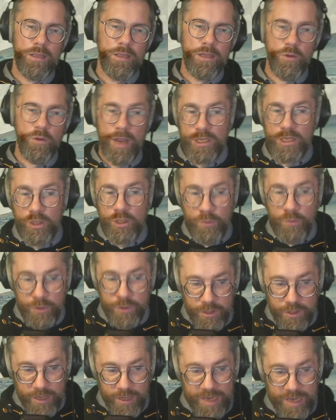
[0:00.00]
question was
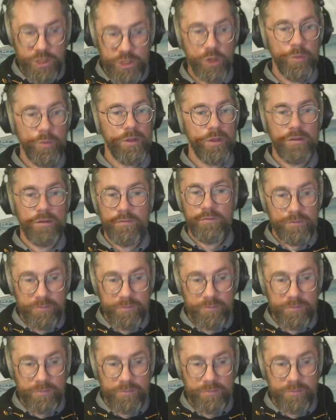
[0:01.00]
unanswerable.